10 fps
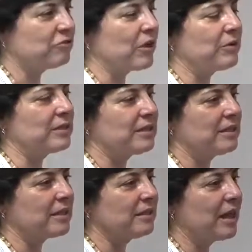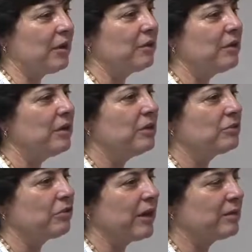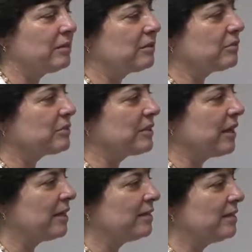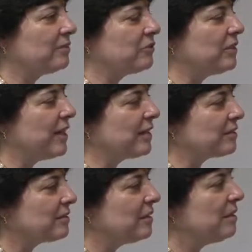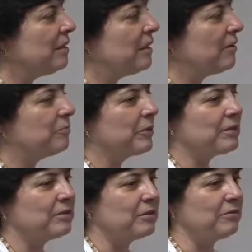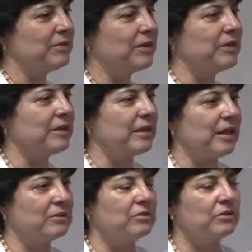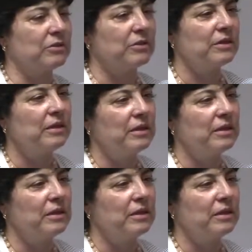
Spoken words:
Shaare Zedek now, trying to understand the genetics of breast and ovarian cancer